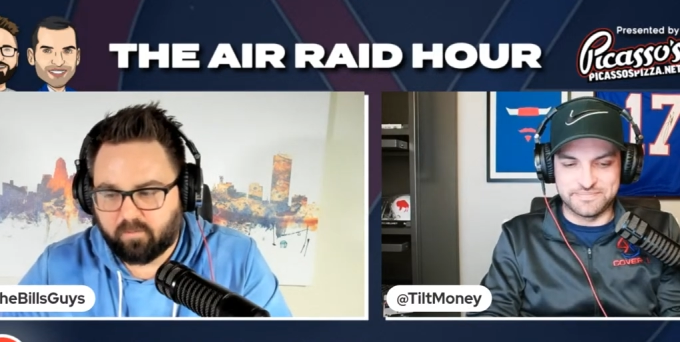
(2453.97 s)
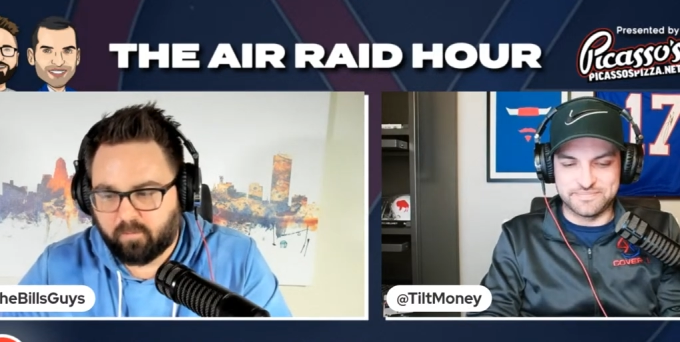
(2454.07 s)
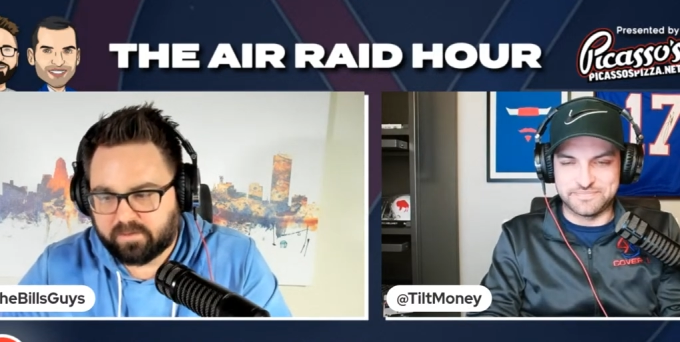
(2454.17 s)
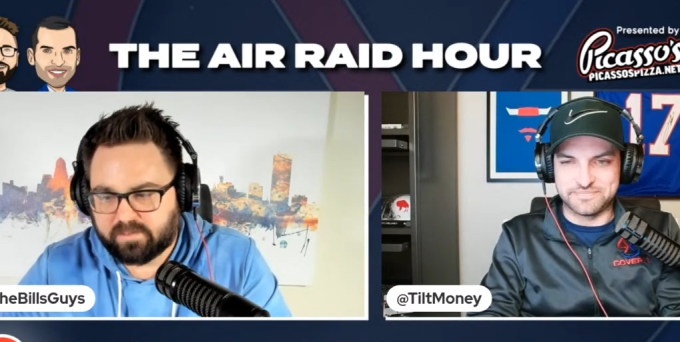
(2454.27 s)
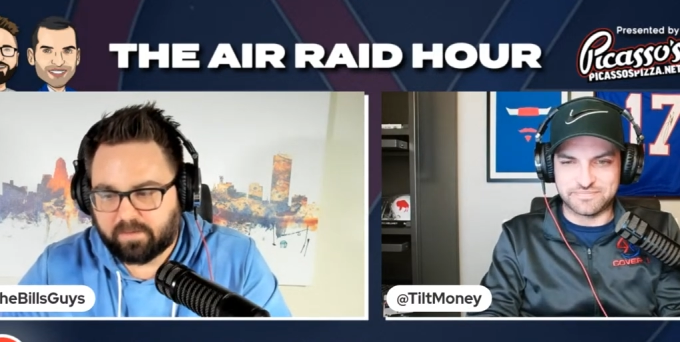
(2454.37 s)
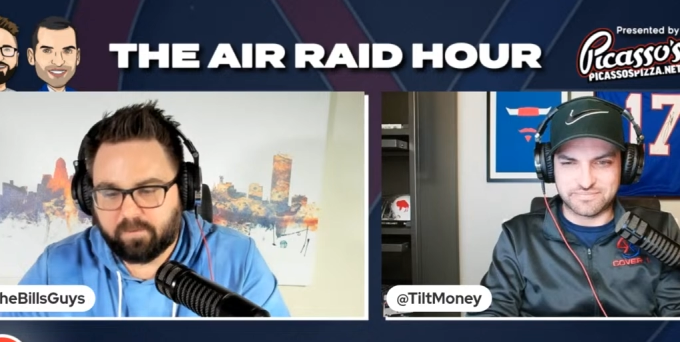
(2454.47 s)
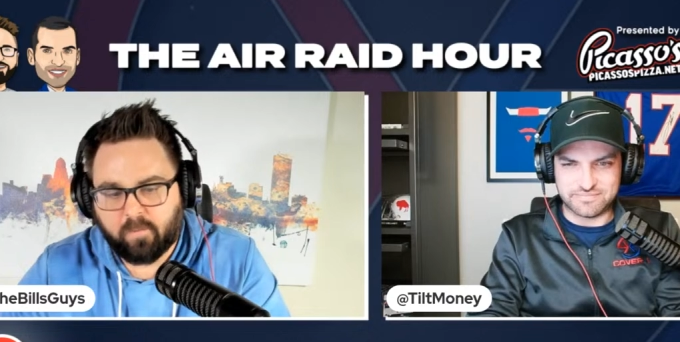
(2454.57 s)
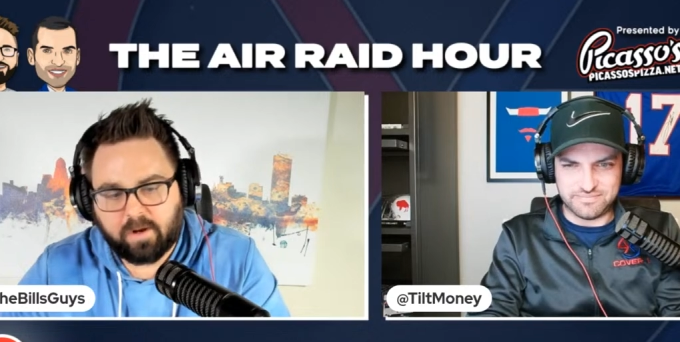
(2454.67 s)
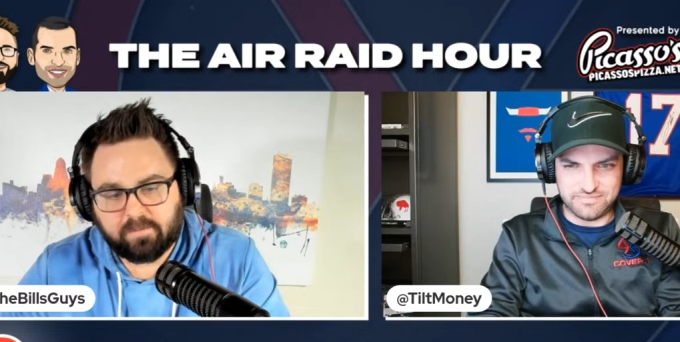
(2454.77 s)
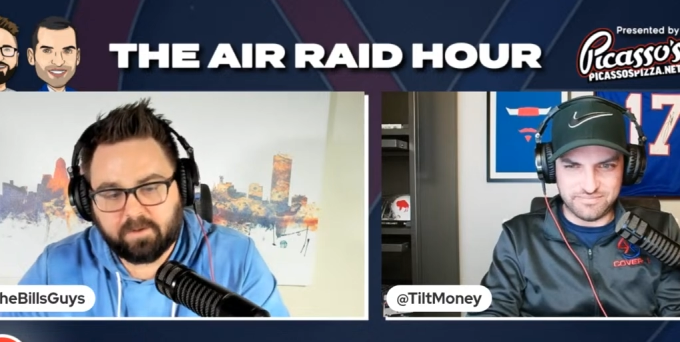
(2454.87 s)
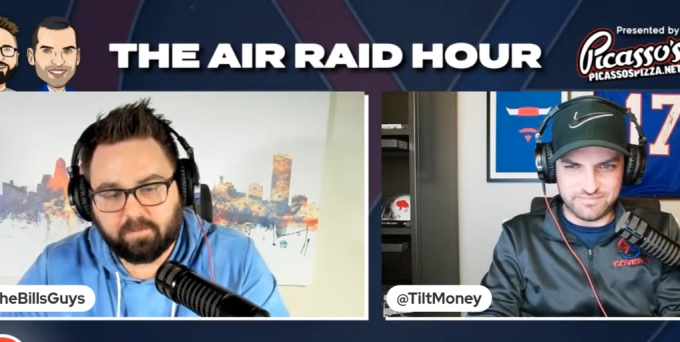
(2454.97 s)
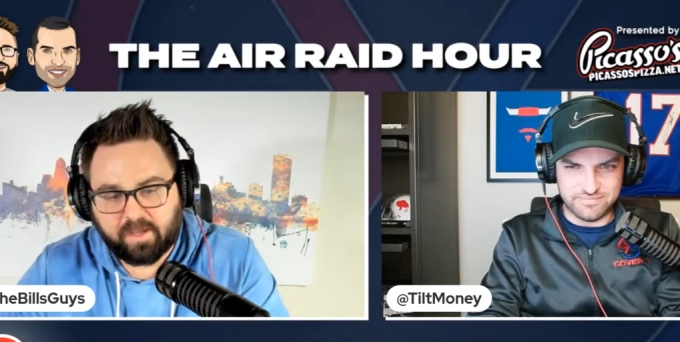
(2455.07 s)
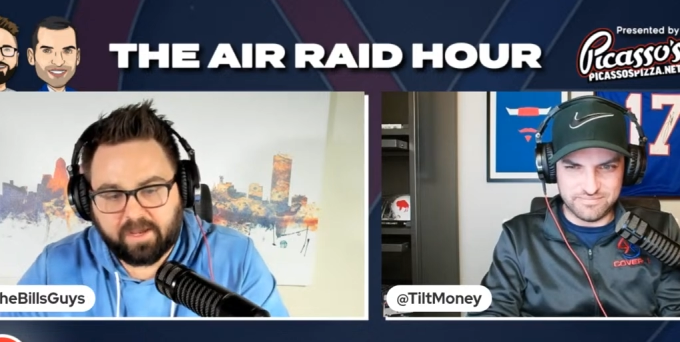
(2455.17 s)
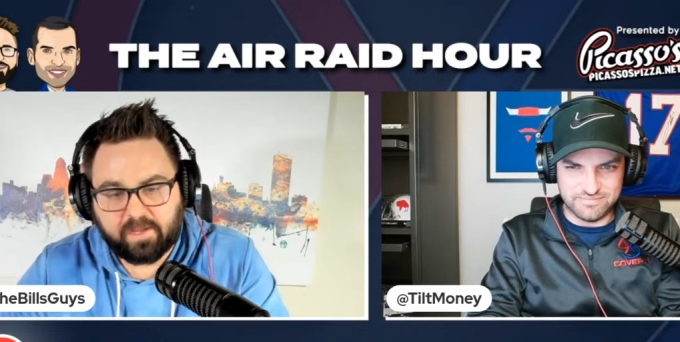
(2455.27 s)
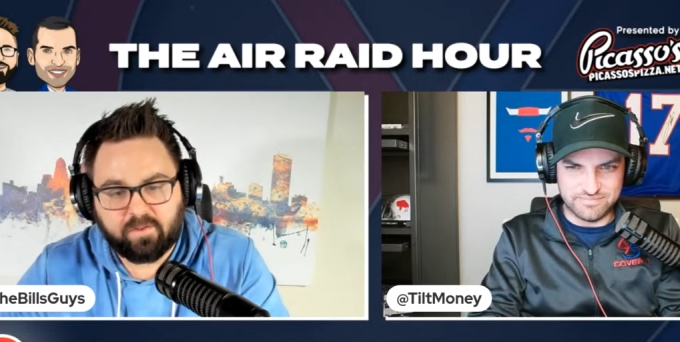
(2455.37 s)
Speaker 1: at one tech? We want him to
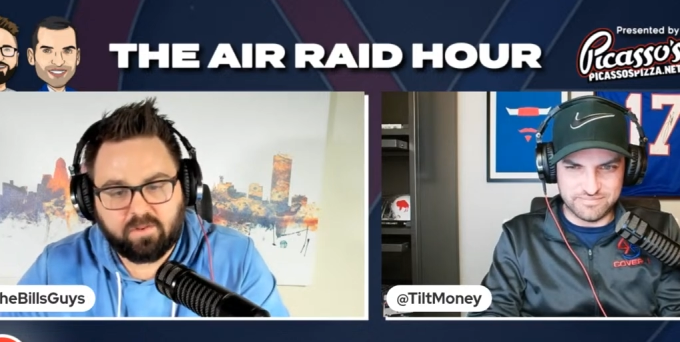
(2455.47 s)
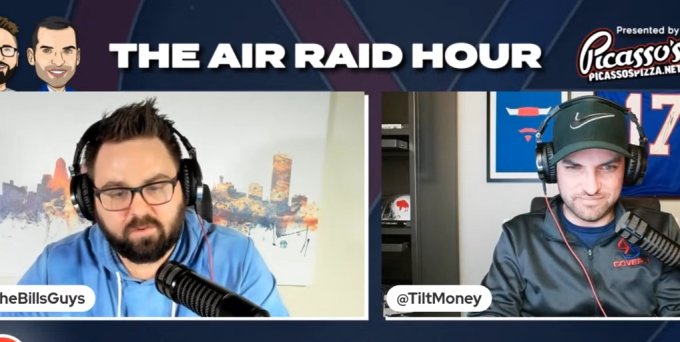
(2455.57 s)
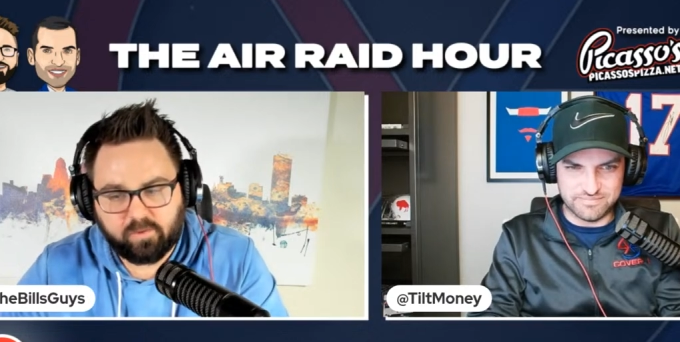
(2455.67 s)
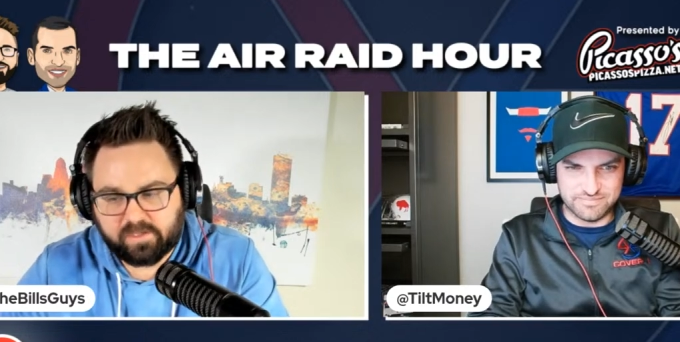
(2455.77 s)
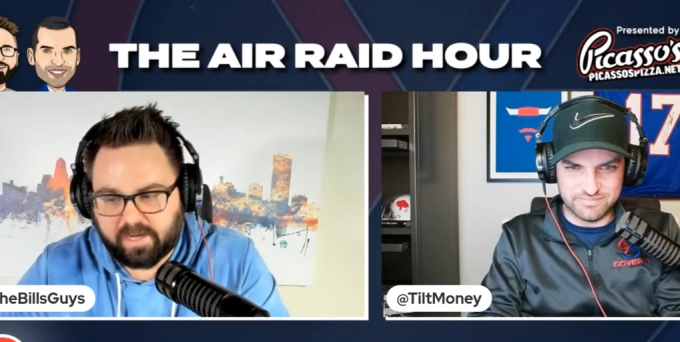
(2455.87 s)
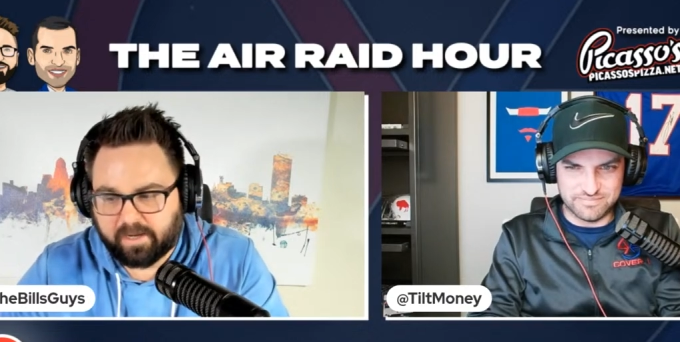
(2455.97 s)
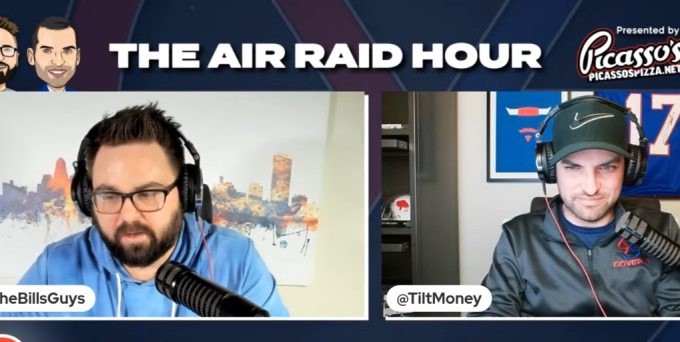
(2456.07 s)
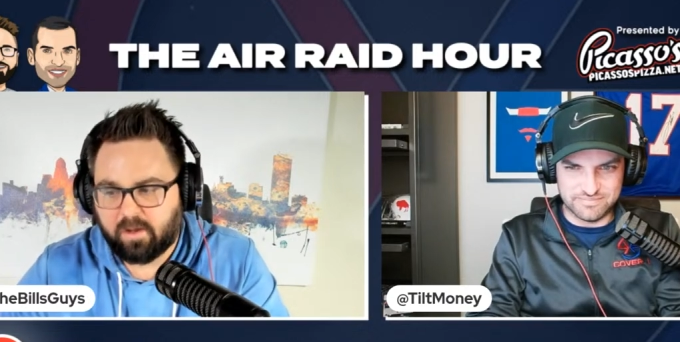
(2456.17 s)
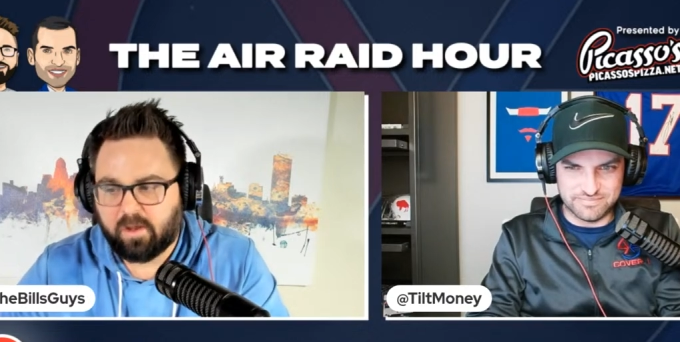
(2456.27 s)
play three tech.